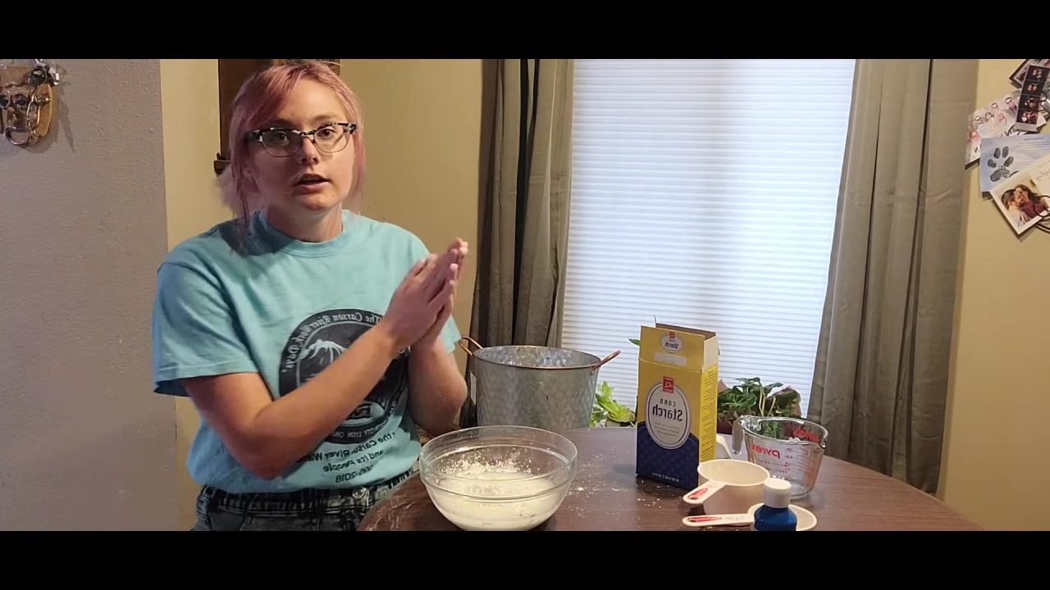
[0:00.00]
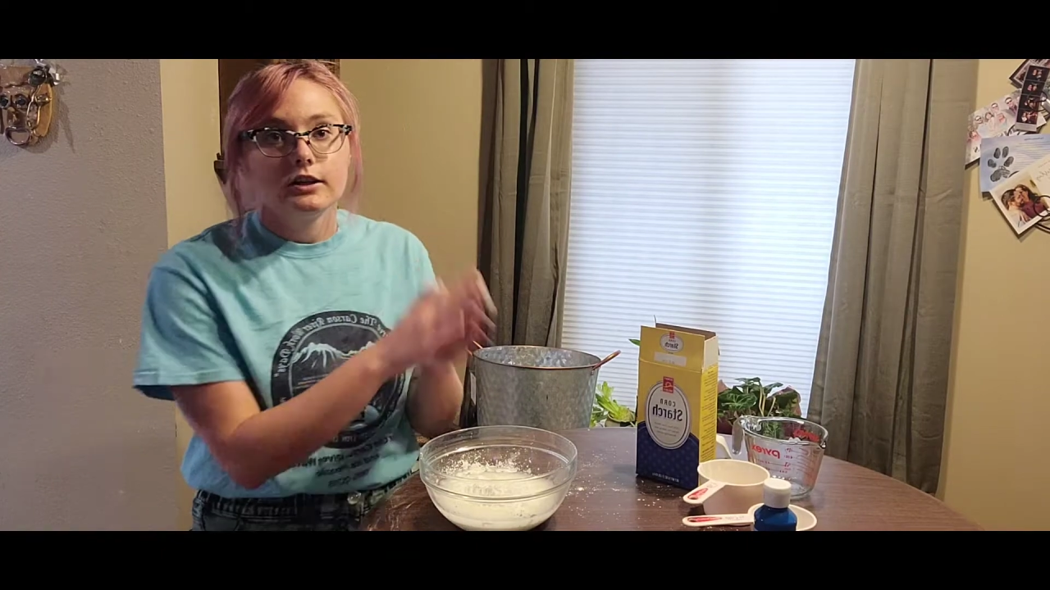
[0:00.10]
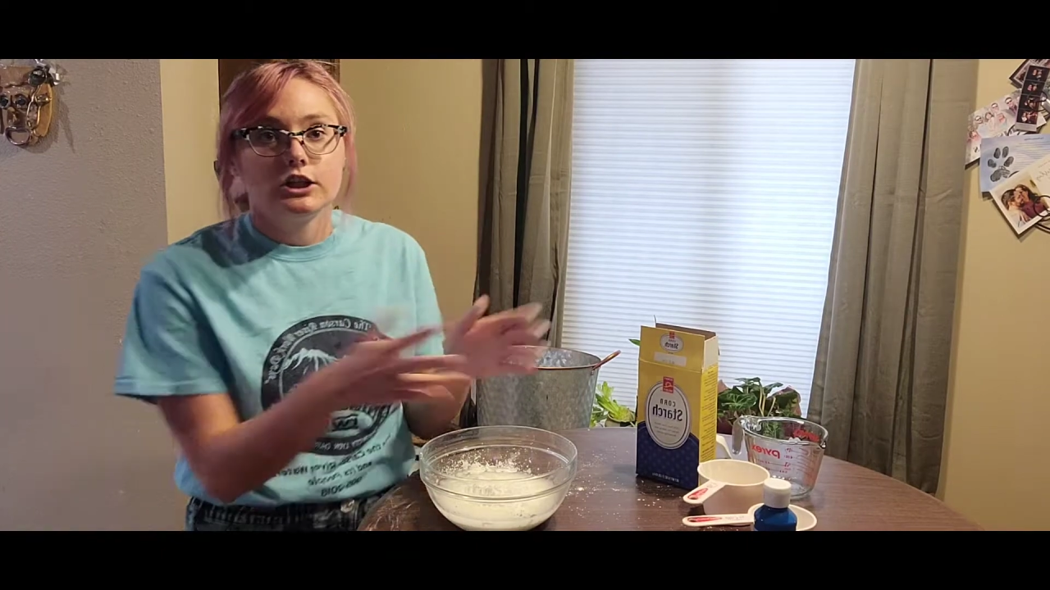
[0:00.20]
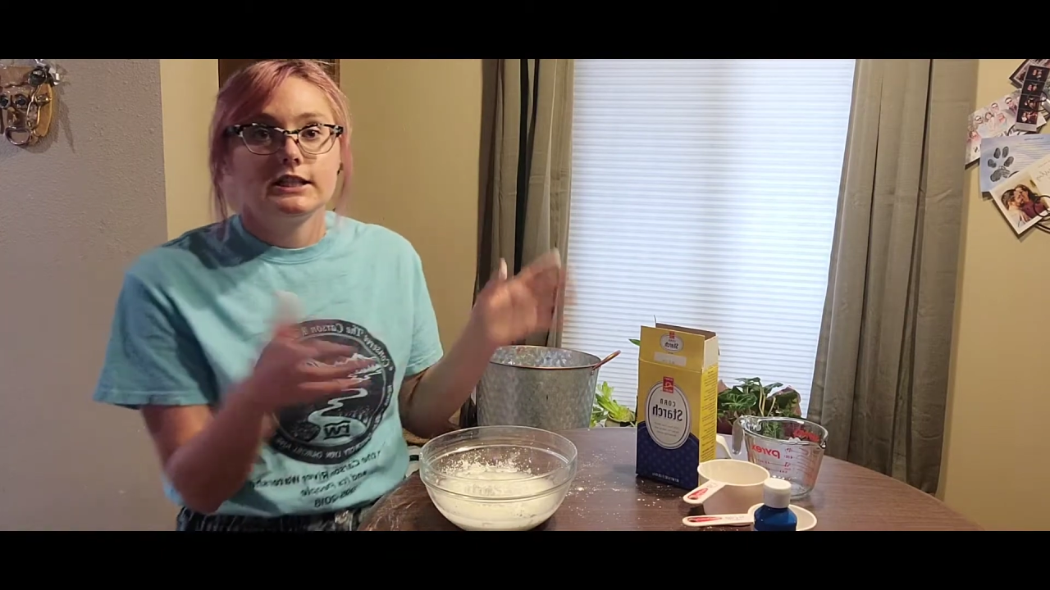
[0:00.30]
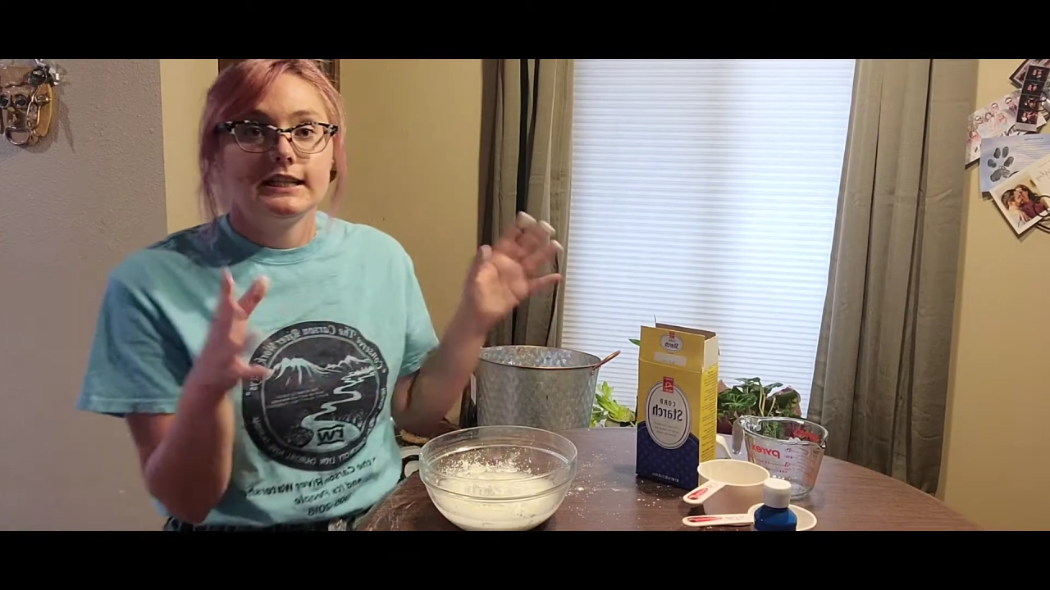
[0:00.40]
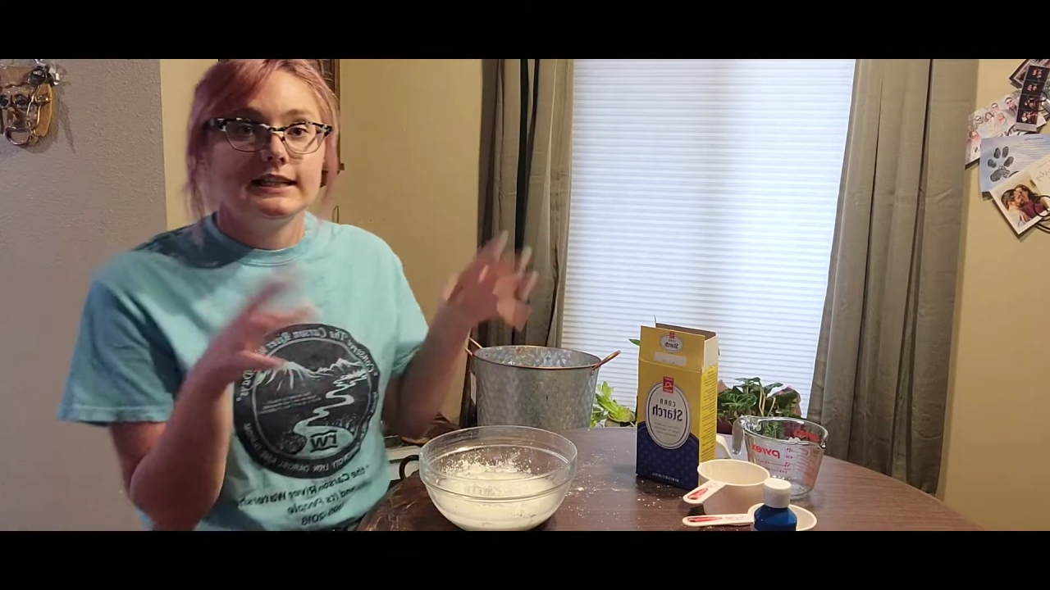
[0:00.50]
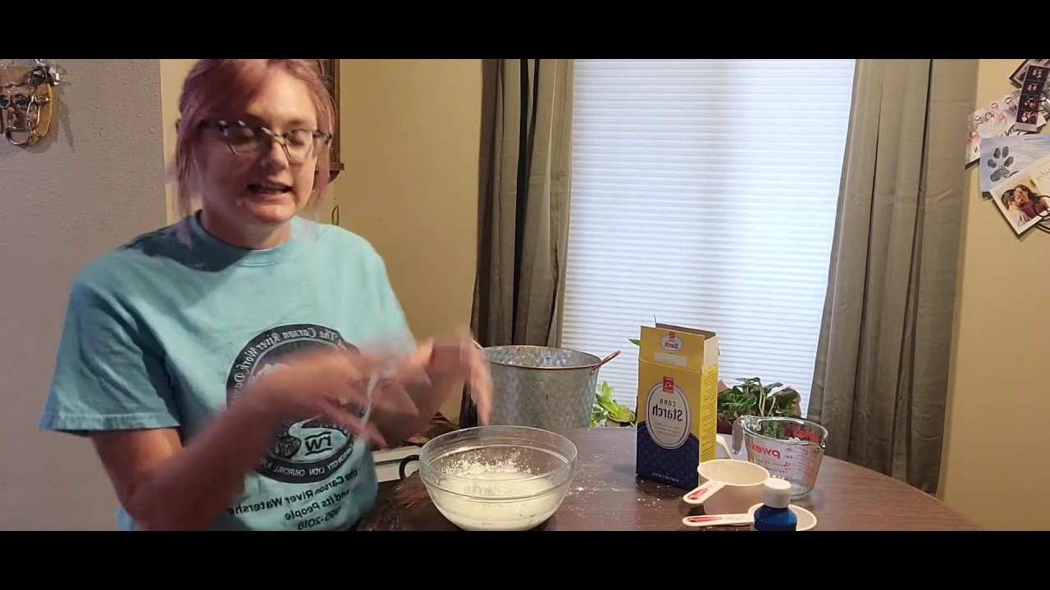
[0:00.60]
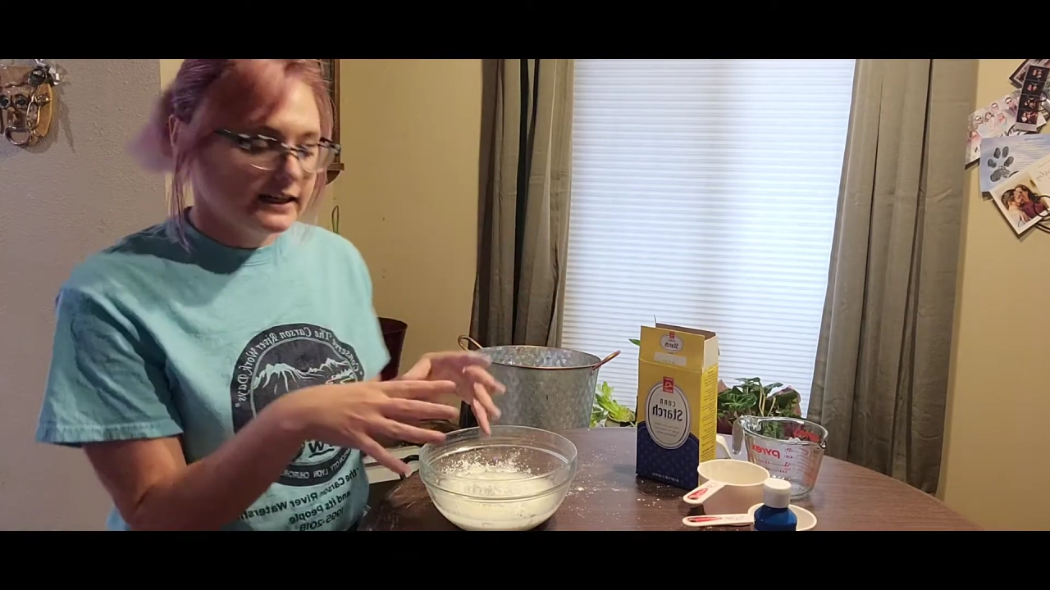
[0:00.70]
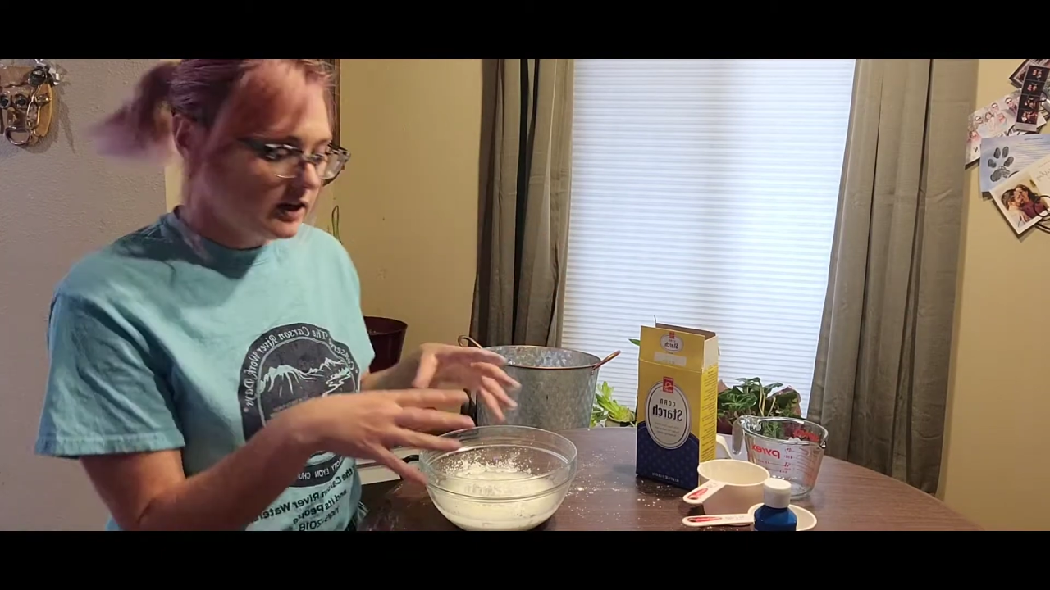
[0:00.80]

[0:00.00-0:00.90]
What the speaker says: You just need to get